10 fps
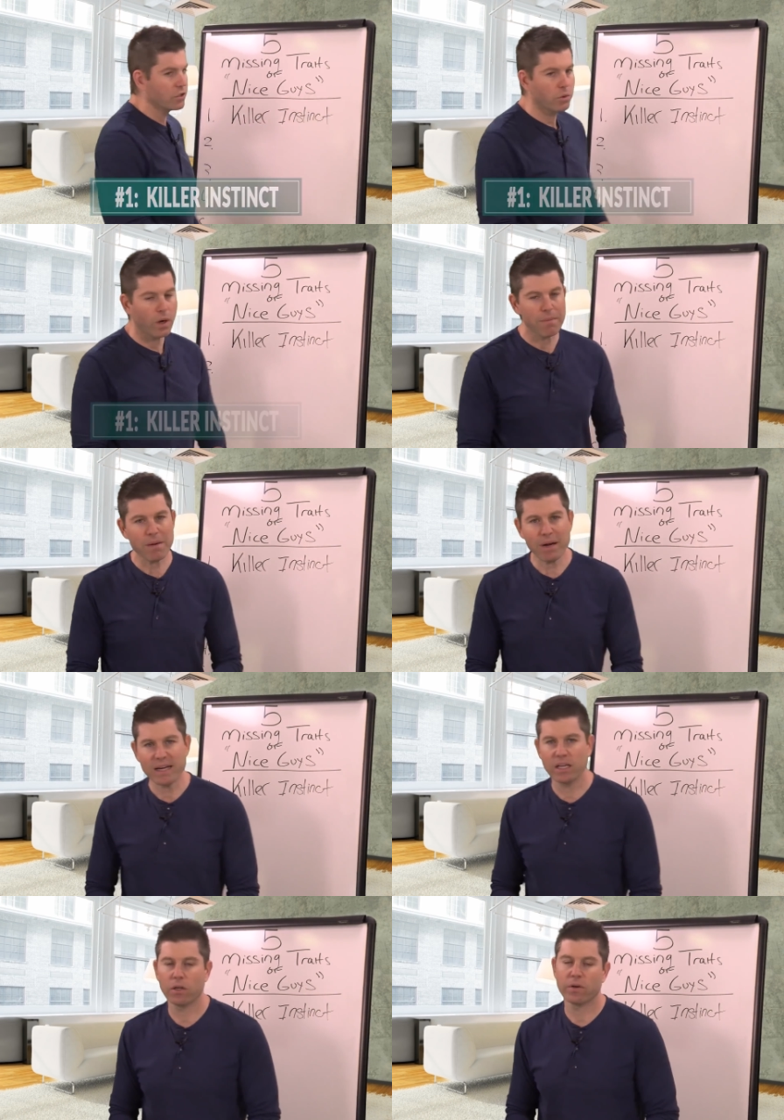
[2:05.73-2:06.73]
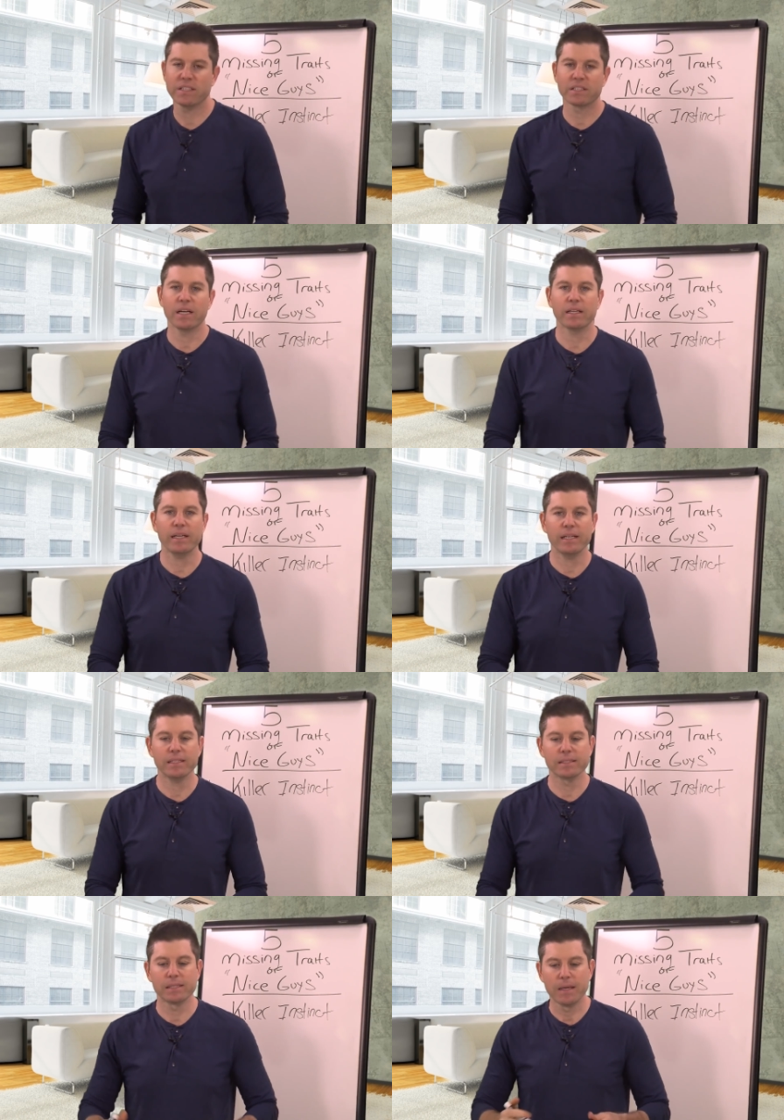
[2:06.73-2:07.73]
So, what I mean by killer instinct
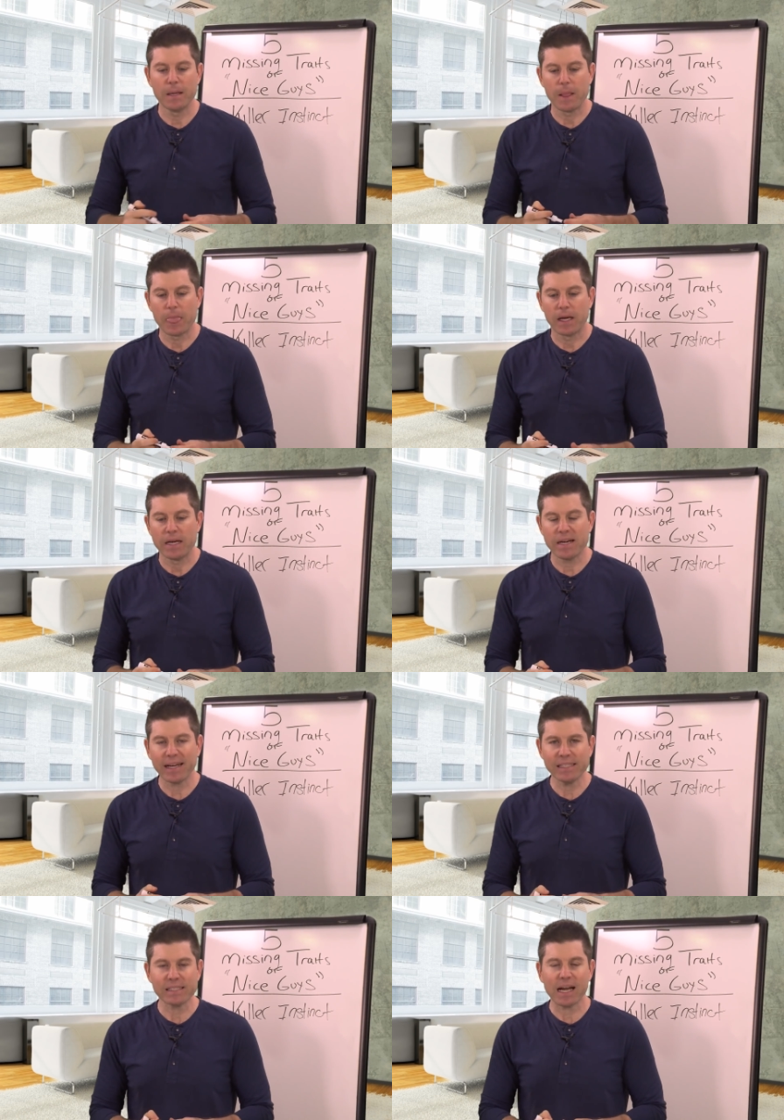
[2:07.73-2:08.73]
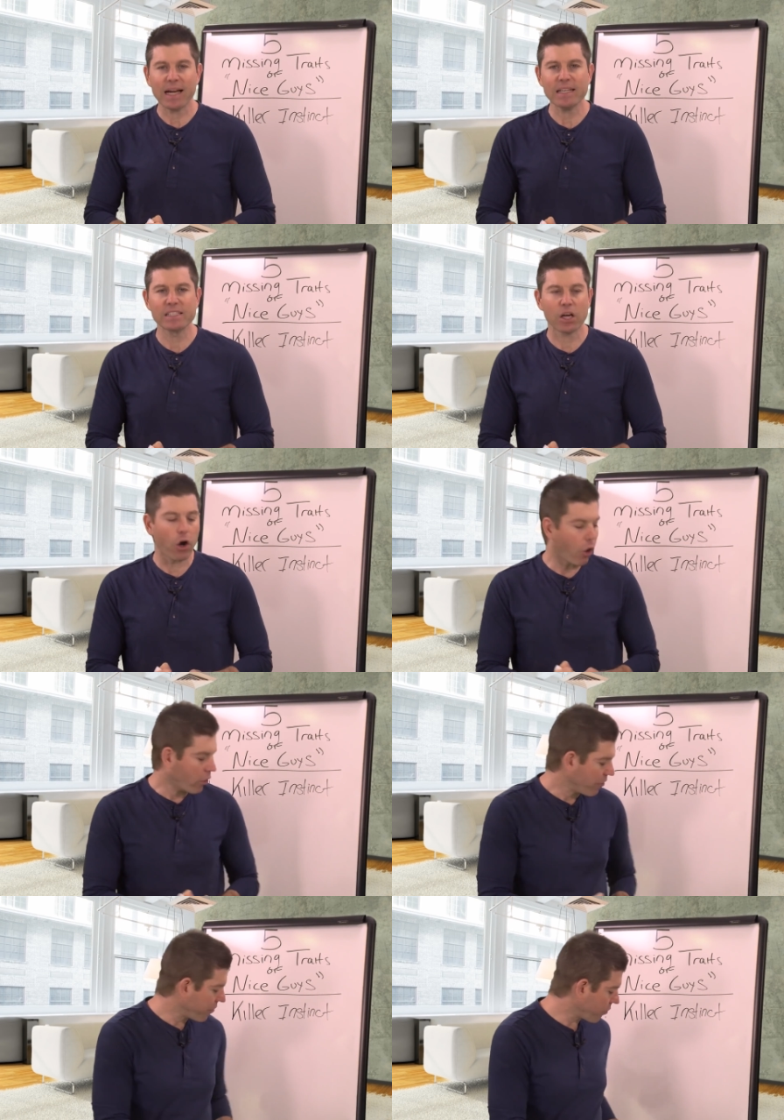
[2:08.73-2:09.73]
is nice guys
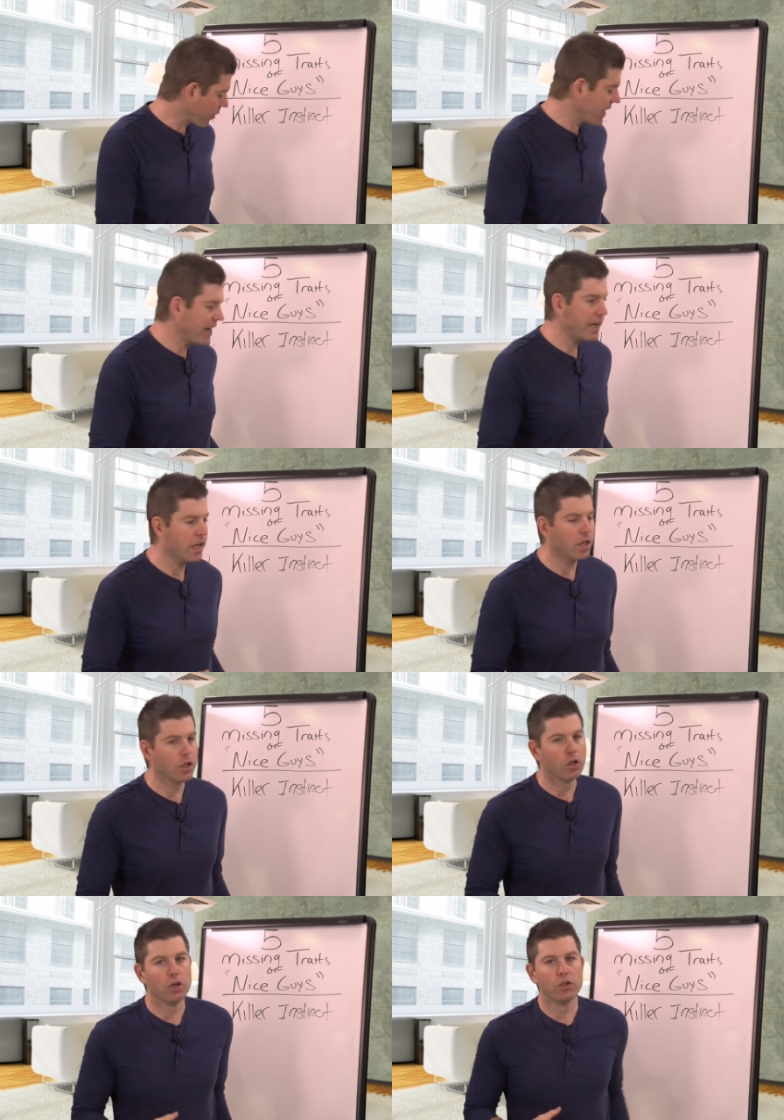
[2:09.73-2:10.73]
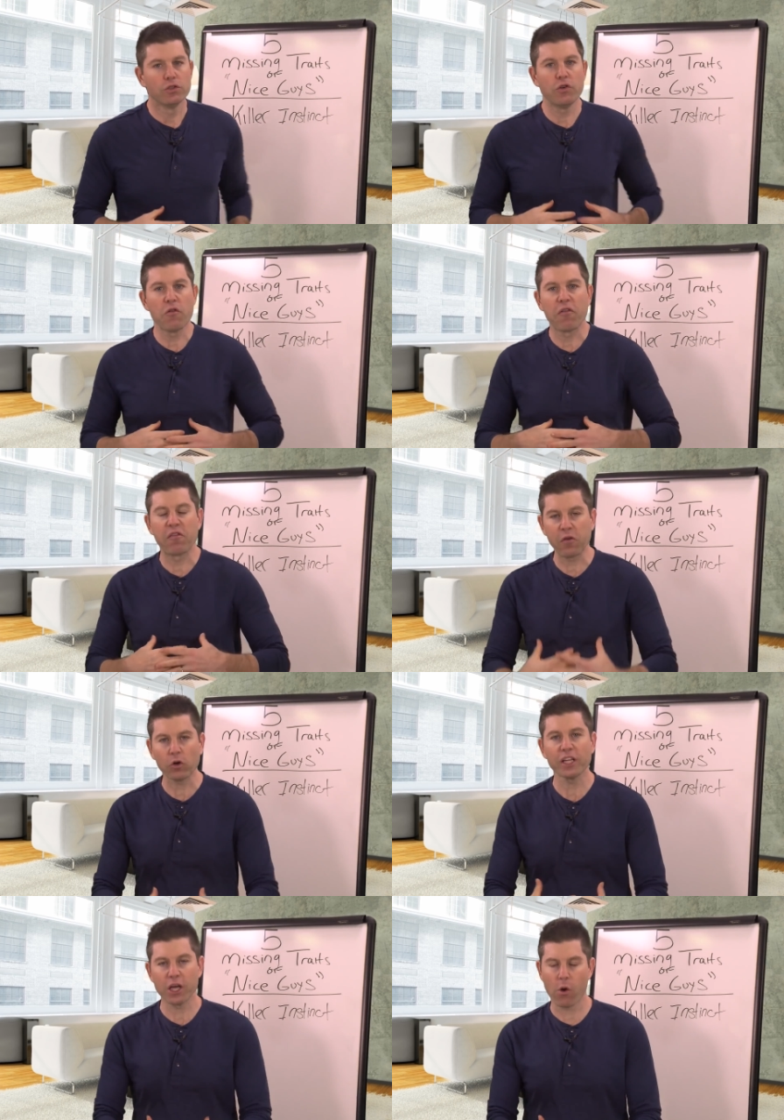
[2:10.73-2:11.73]
are afraid to
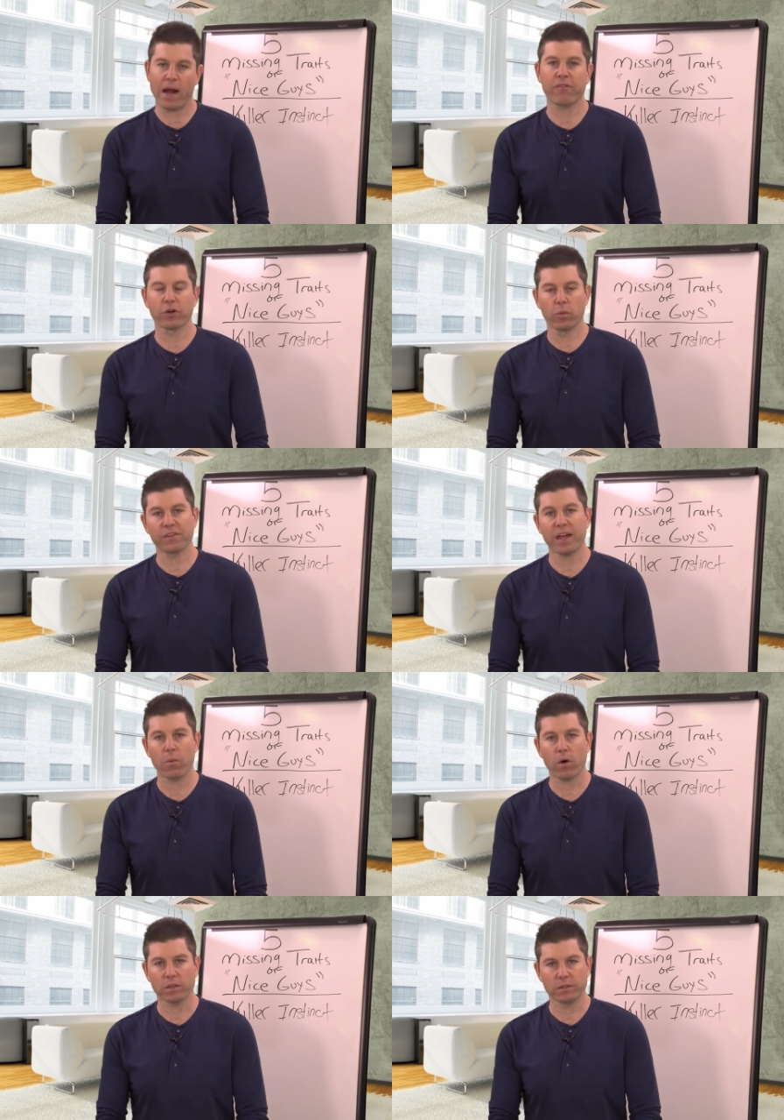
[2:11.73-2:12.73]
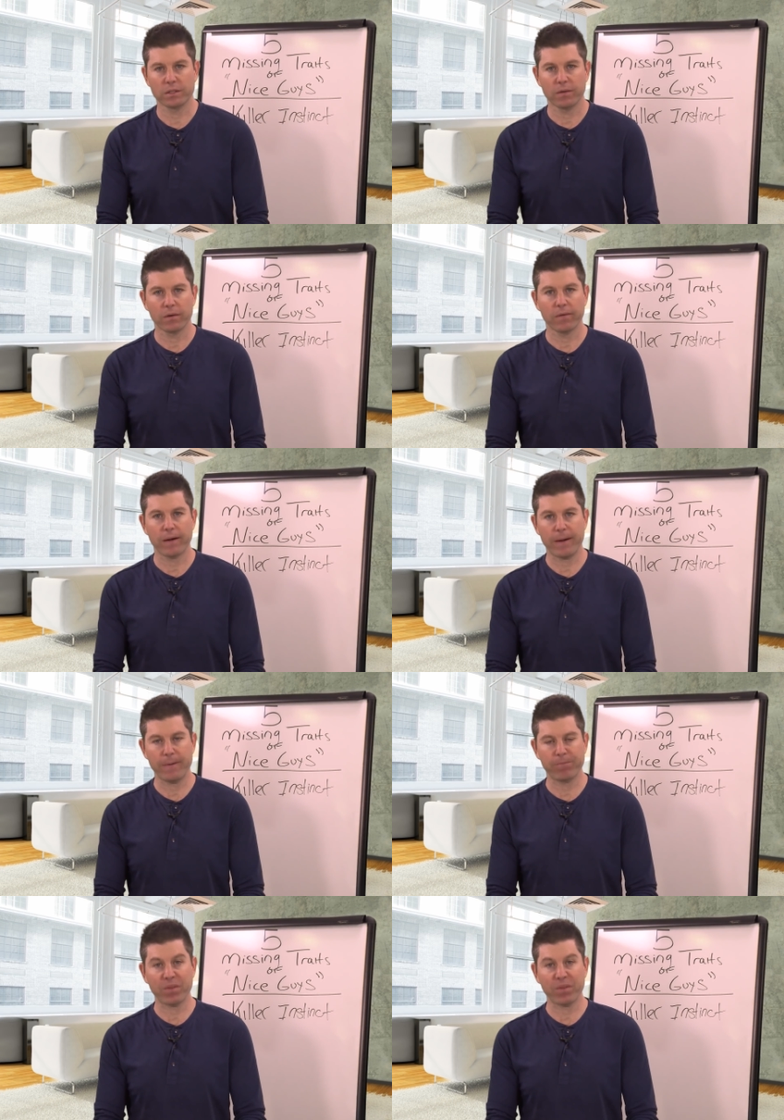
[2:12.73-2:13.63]
fully go after what they want, right?